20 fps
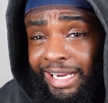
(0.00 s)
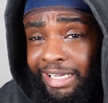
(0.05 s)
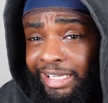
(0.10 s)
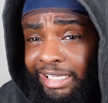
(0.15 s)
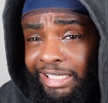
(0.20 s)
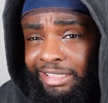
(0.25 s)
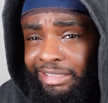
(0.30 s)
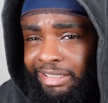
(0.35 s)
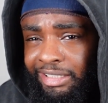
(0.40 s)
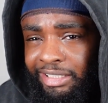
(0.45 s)

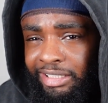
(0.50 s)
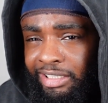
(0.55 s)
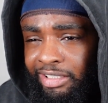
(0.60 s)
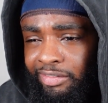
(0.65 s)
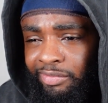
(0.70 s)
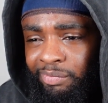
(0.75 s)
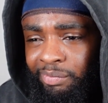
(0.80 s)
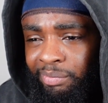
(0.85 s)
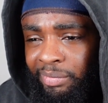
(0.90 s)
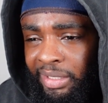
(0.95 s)
can't think
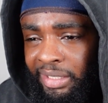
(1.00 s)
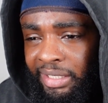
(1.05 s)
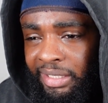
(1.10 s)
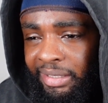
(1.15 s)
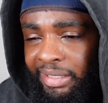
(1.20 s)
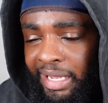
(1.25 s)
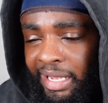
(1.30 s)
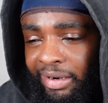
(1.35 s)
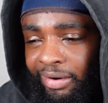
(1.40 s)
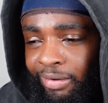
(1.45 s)
of many
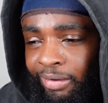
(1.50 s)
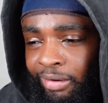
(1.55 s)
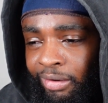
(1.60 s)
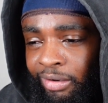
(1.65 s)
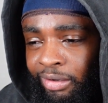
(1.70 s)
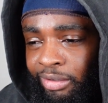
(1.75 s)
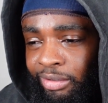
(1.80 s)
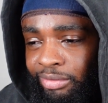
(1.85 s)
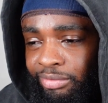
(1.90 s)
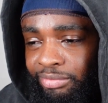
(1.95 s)
that
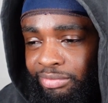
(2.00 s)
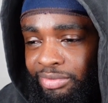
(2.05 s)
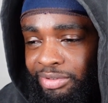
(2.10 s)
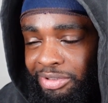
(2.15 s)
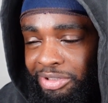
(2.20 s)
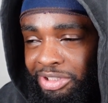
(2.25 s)
are